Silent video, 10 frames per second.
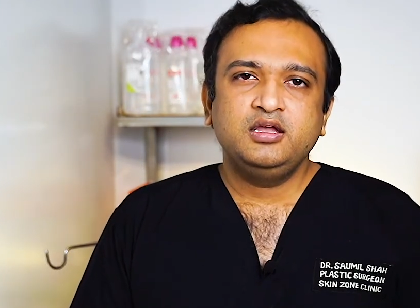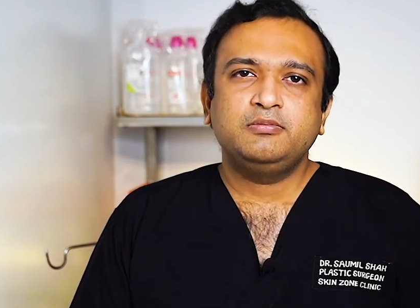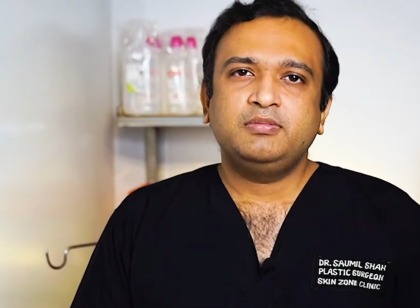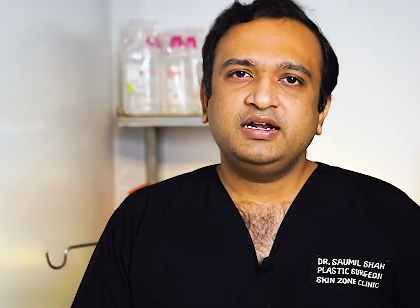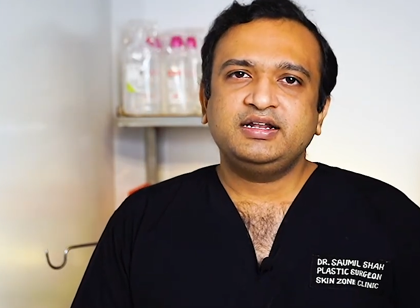
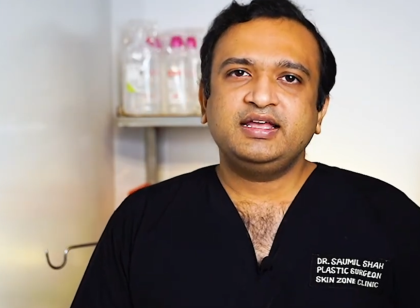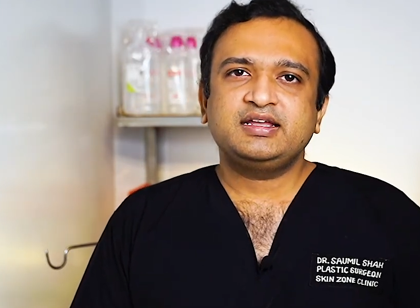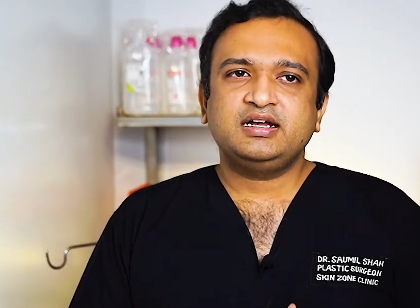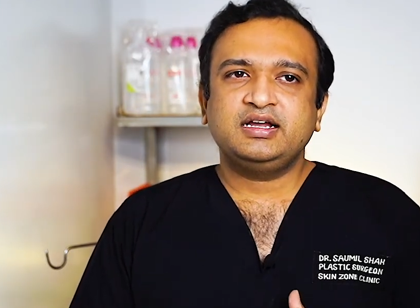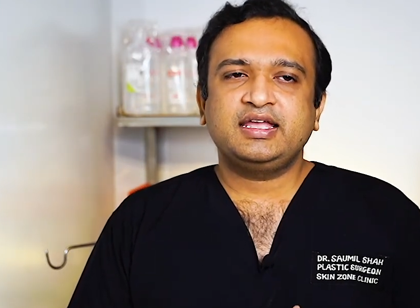But they
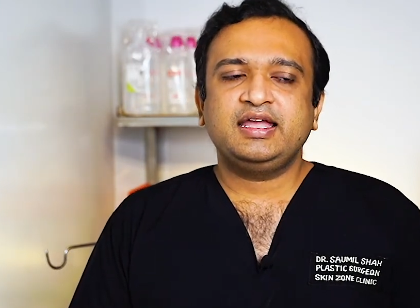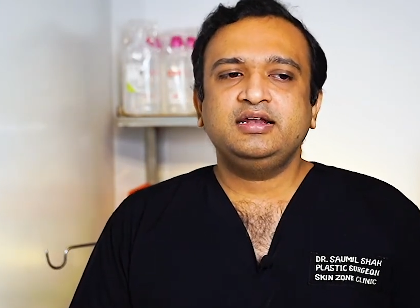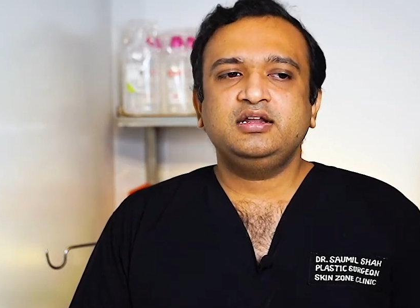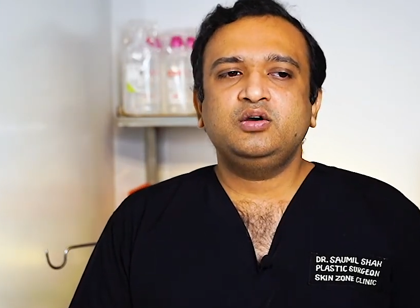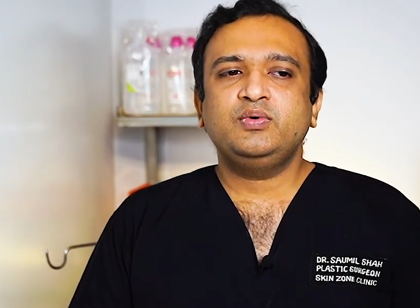are
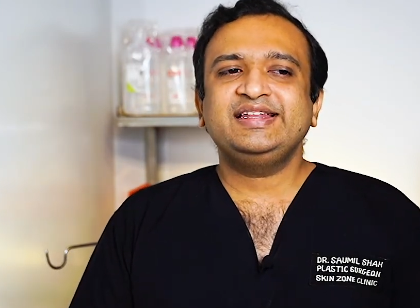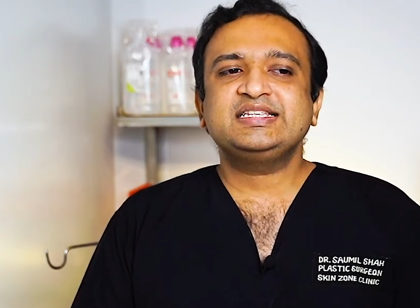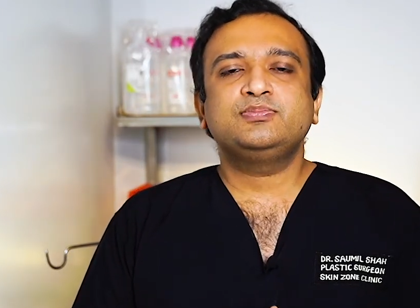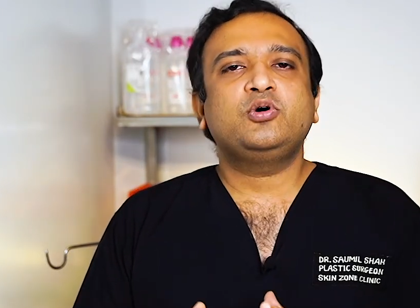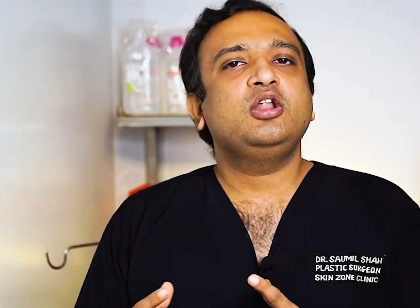again a very
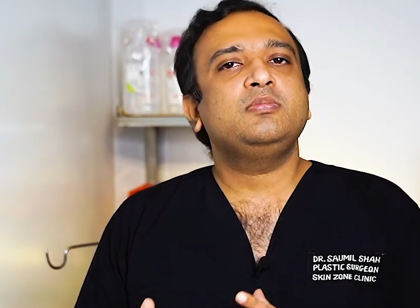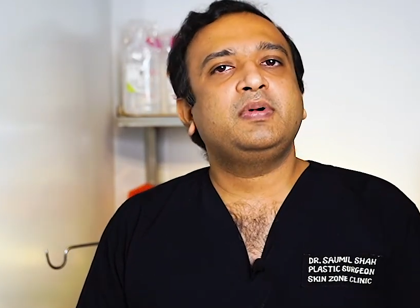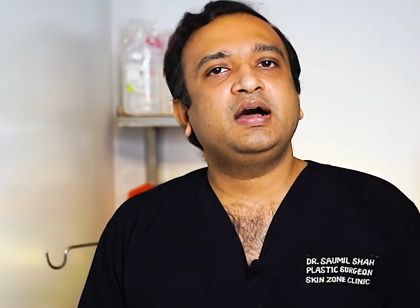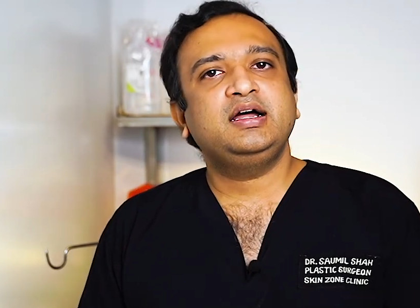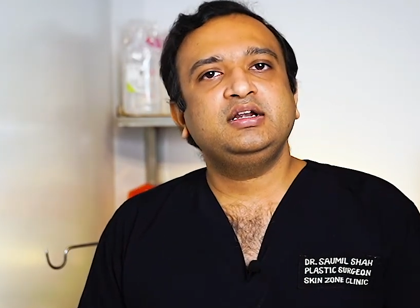small
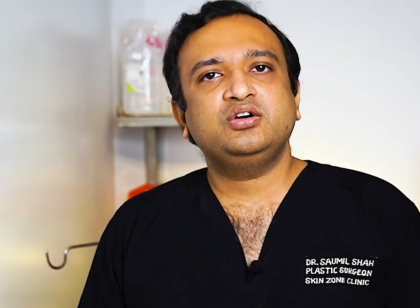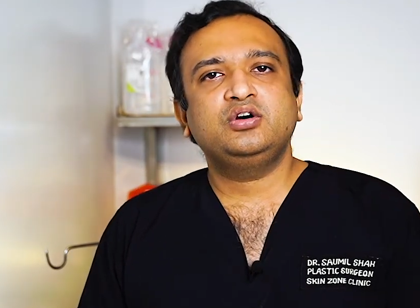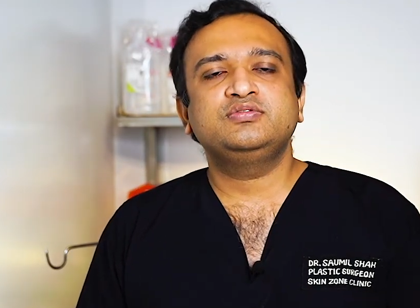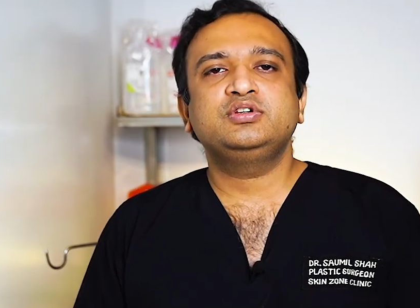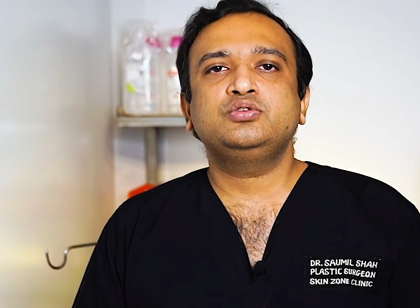part
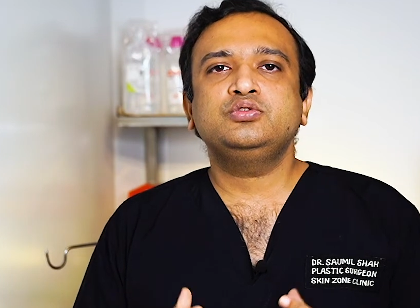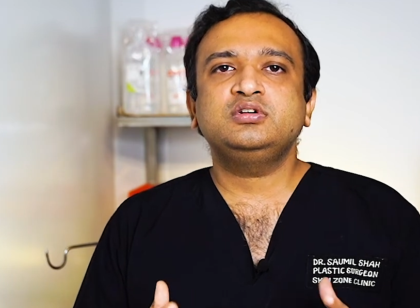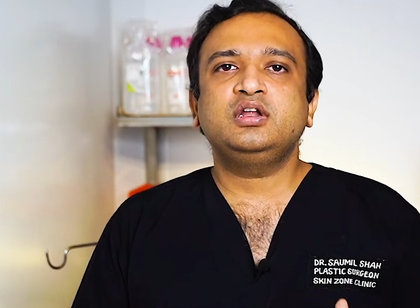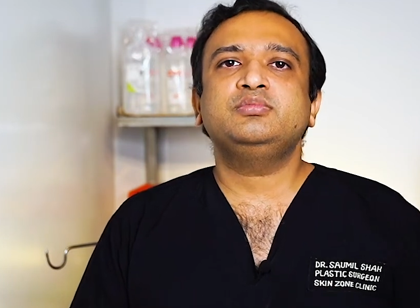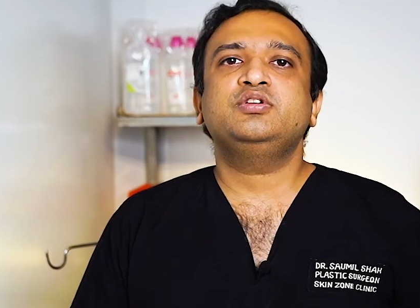of the total
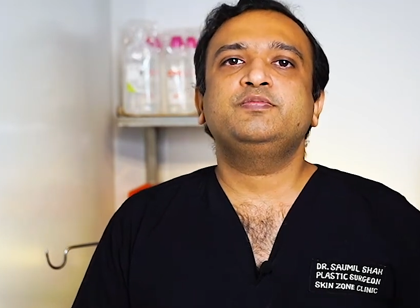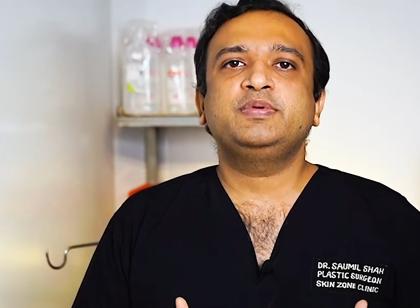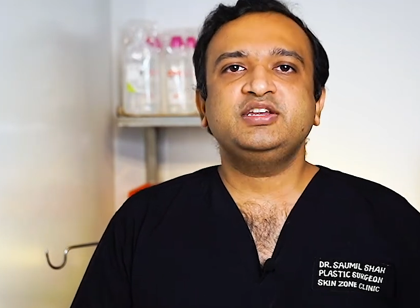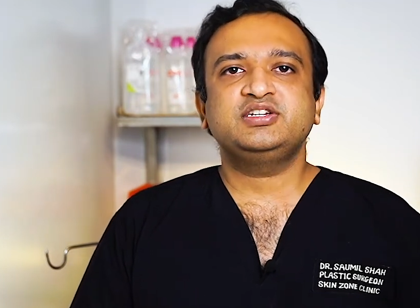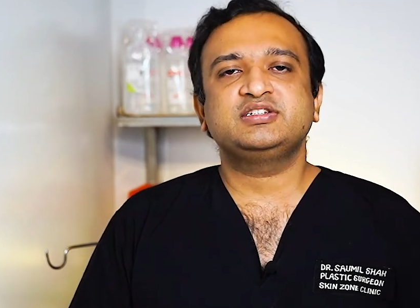number of
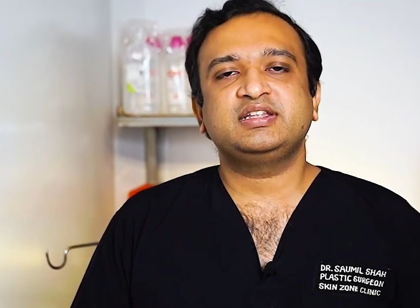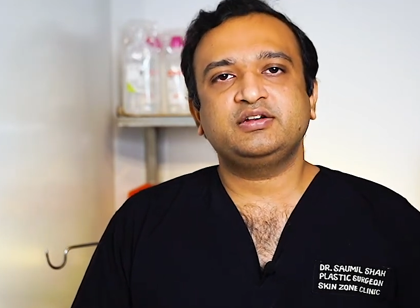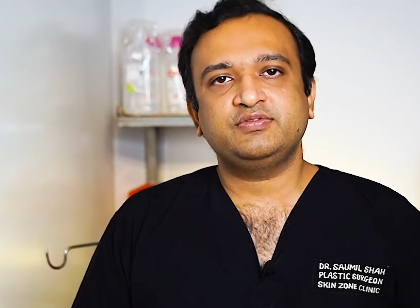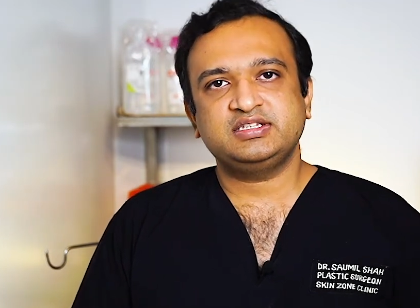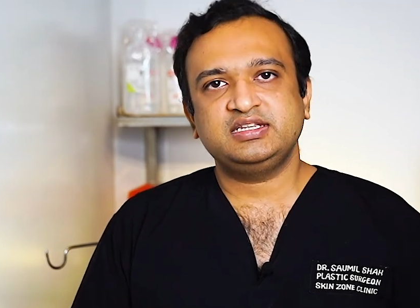patients that
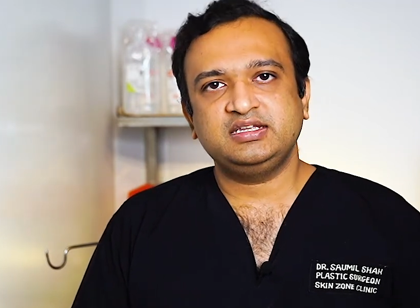we see.